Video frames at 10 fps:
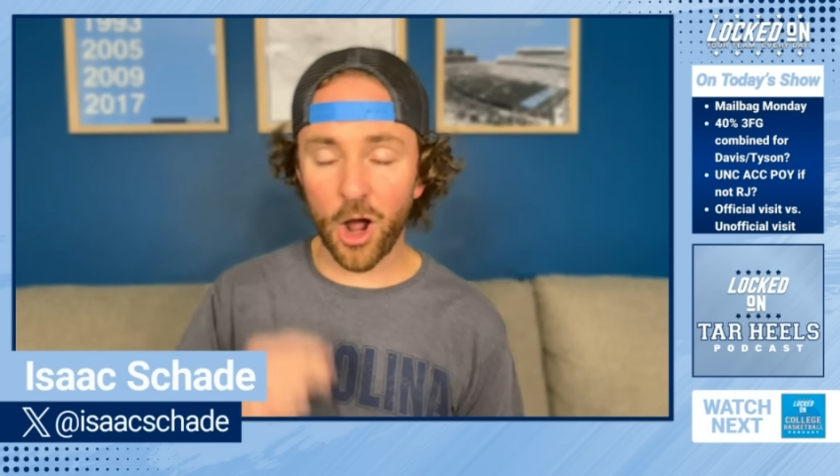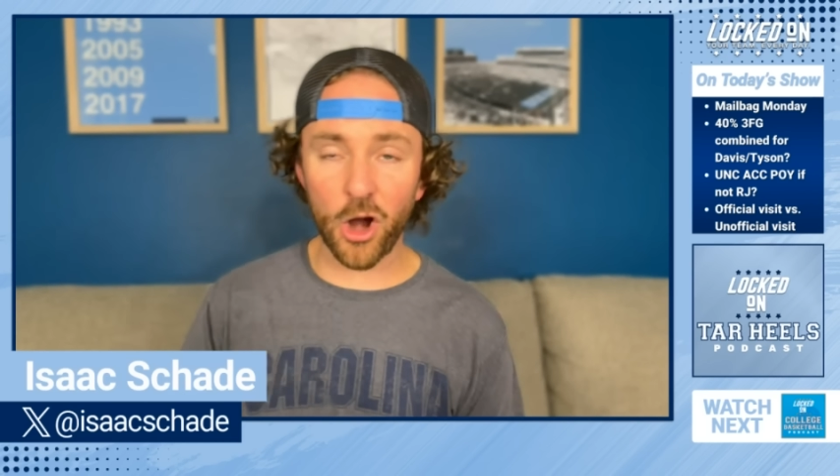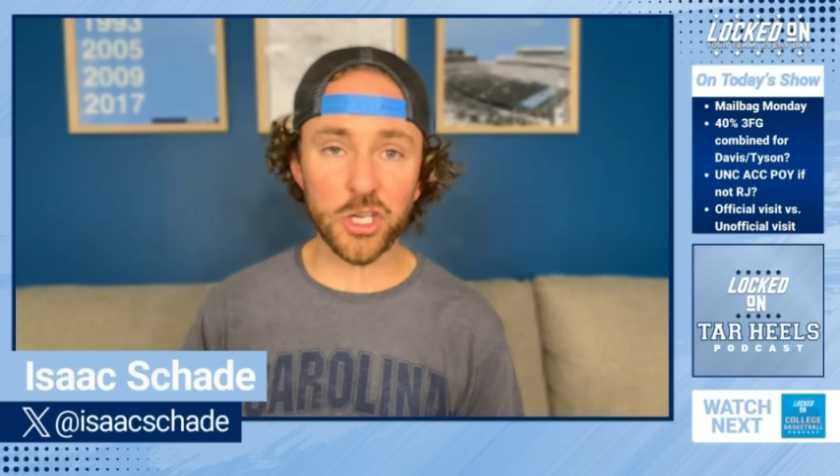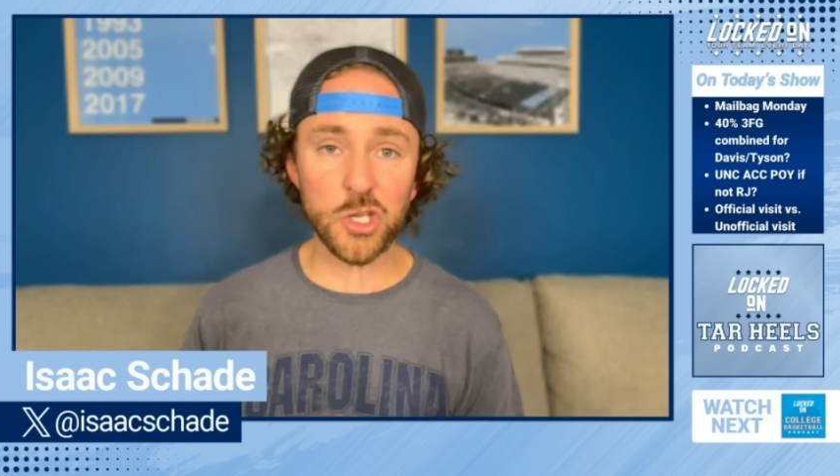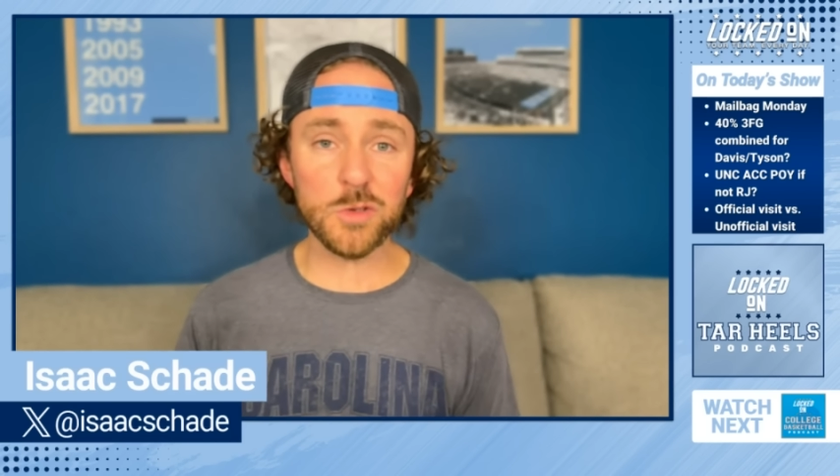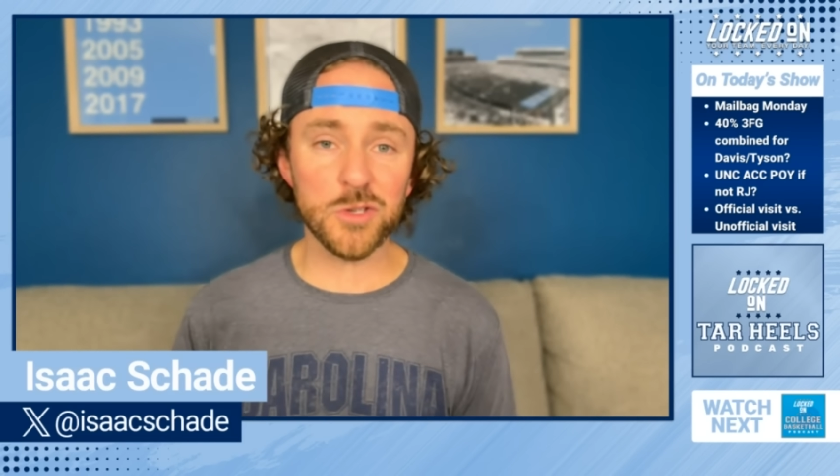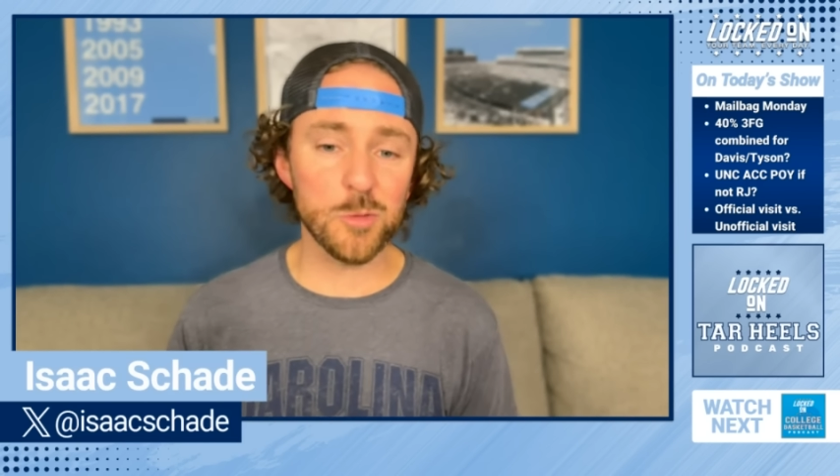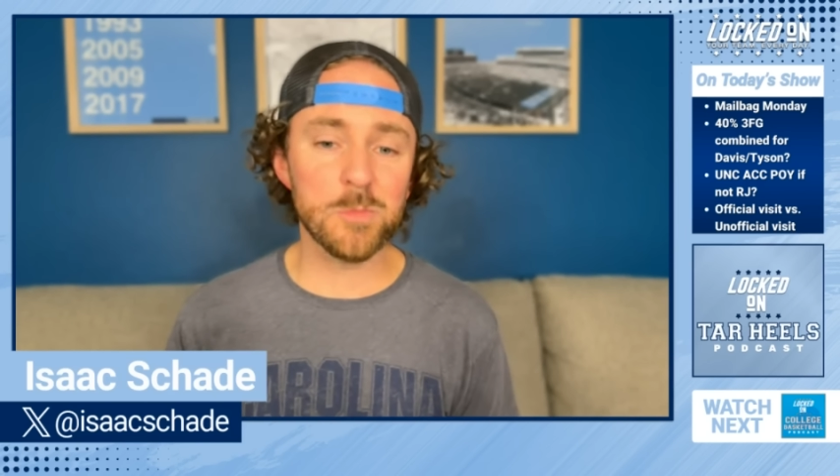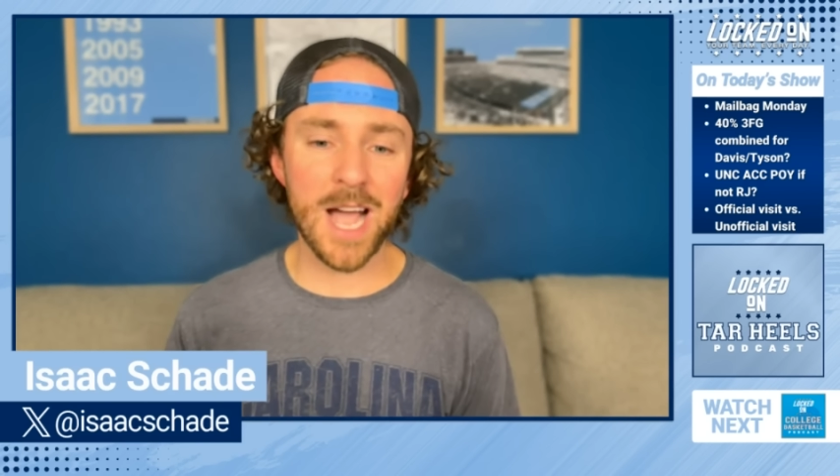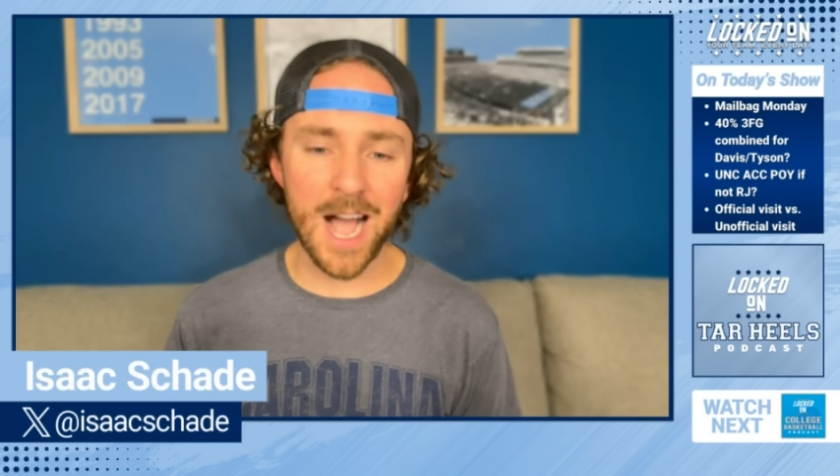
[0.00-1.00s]
our
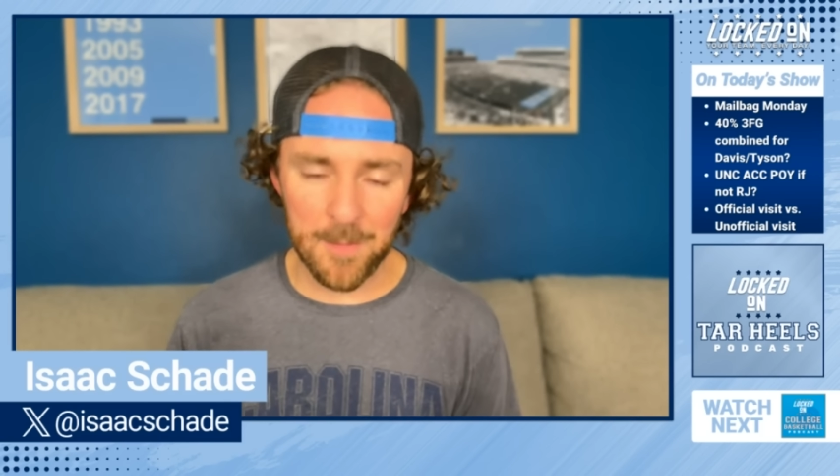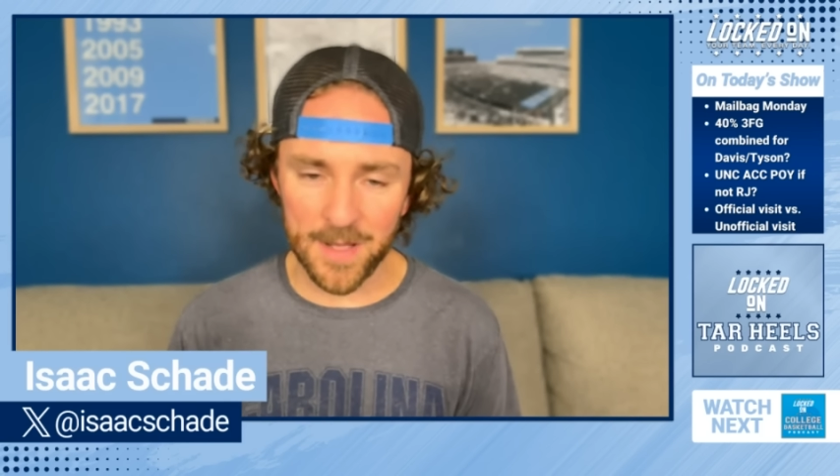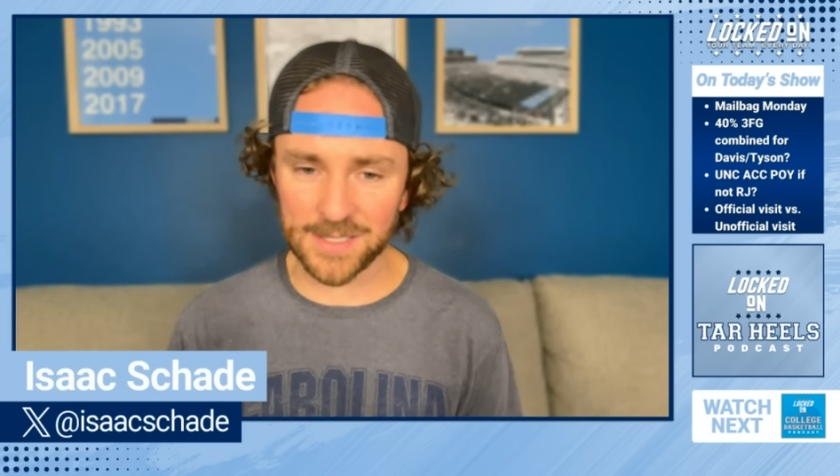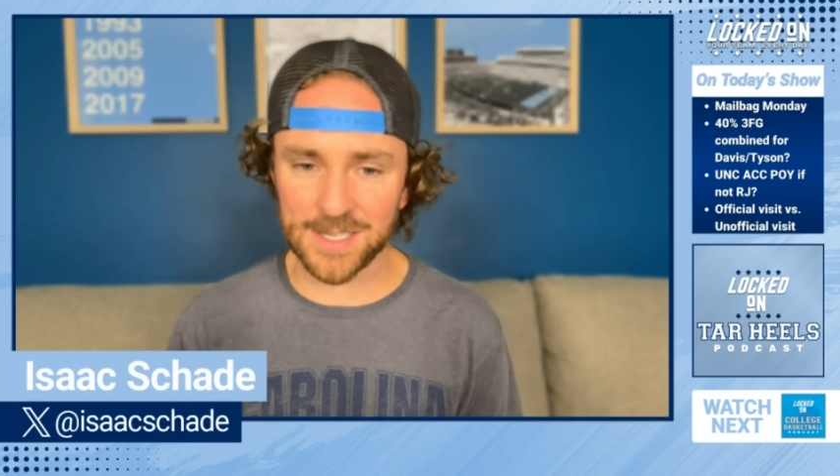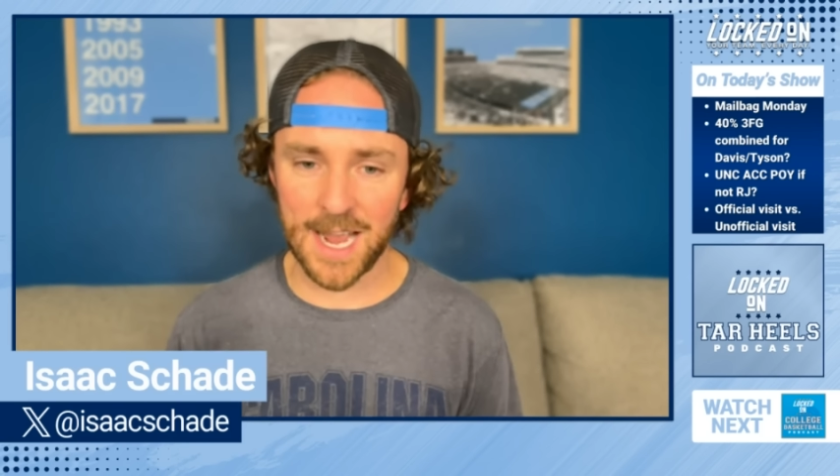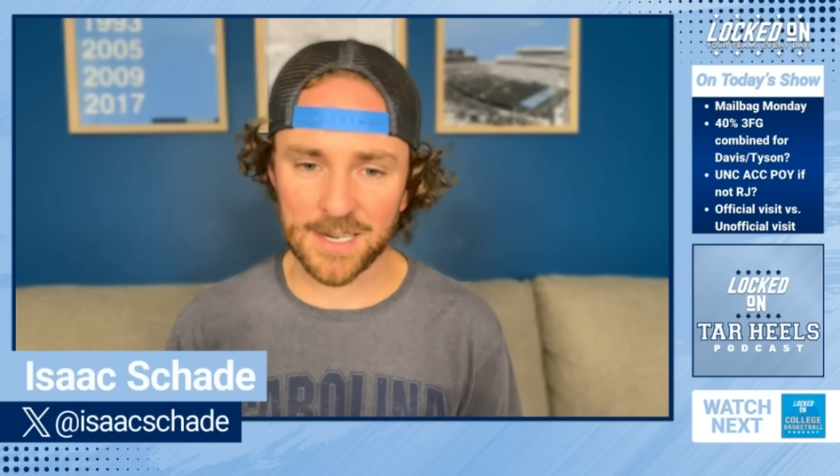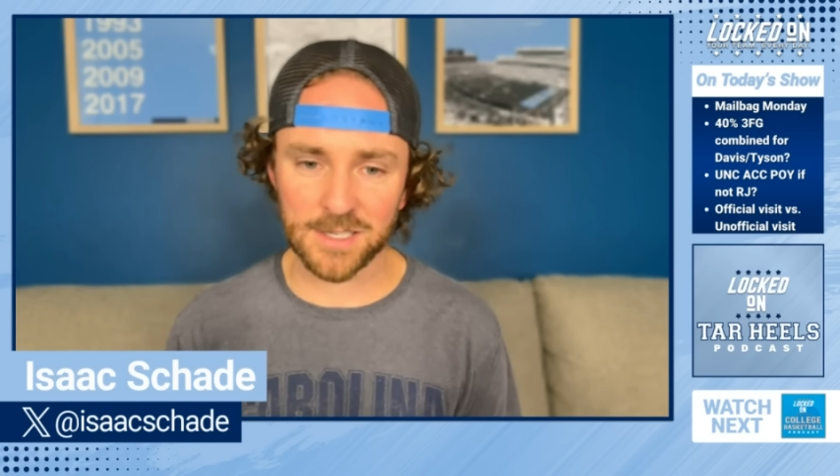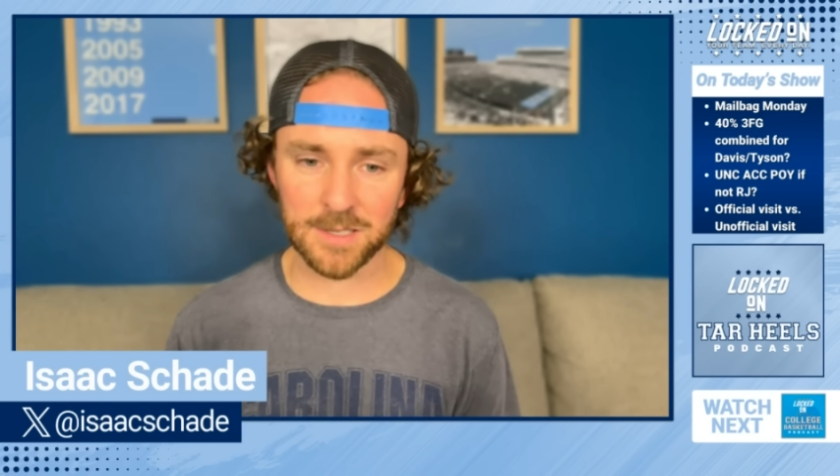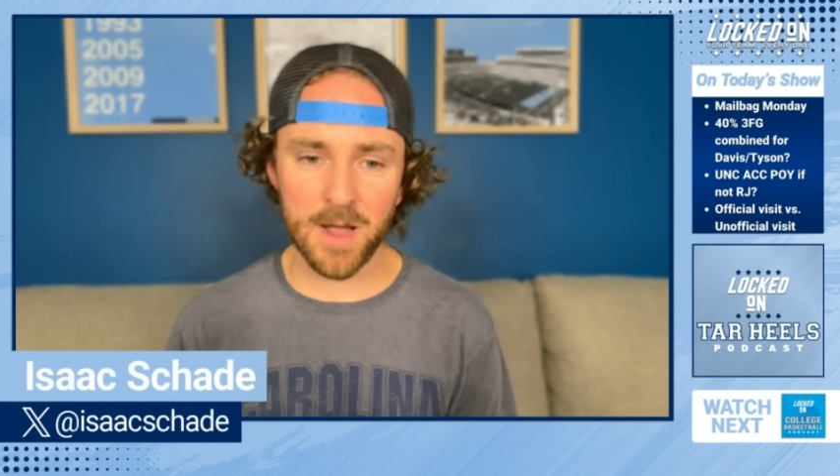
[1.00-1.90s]
YouTube comments, actually.